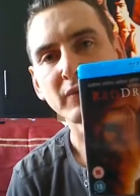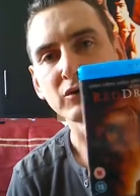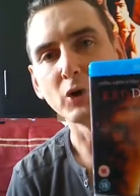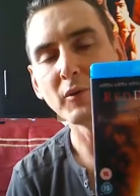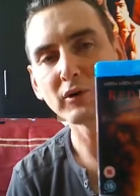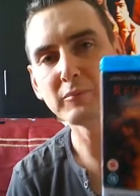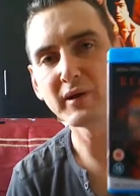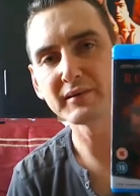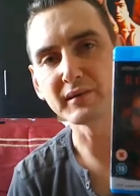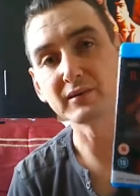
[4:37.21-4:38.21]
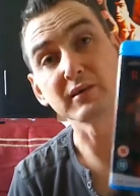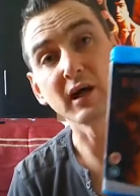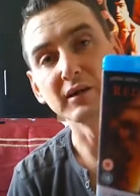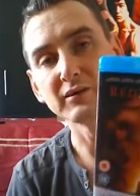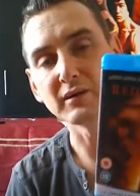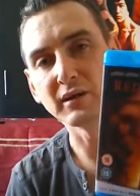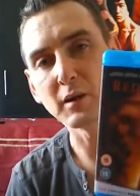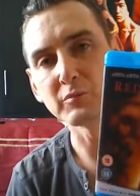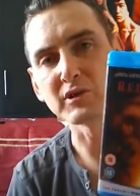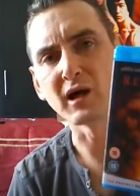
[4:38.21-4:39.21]
So I'm only missing Silence of the
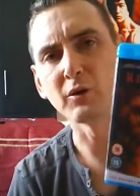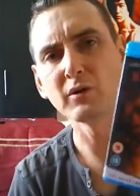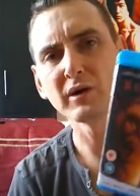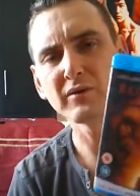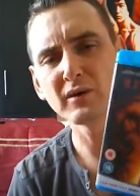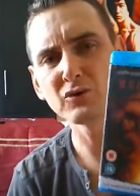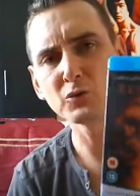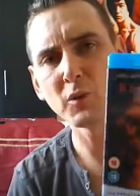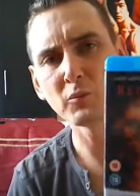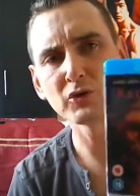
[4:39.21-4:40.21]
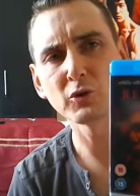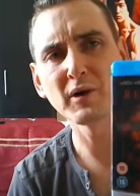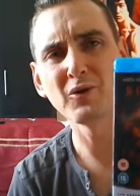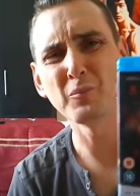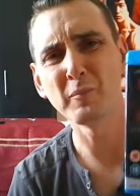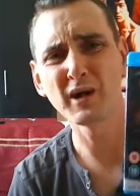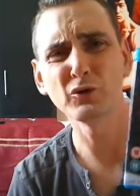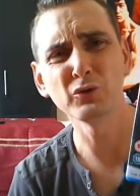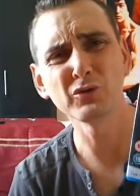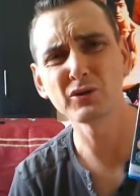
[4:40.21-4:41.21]
Lambs now, and I think someone was on about
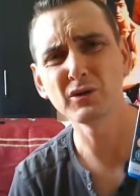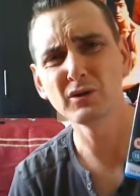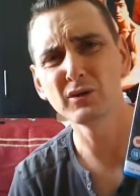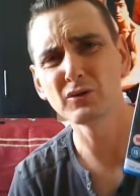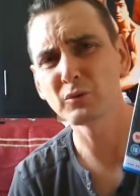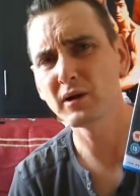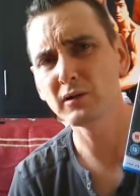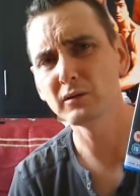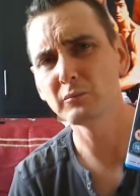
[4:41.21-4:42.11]
Manhunter as well,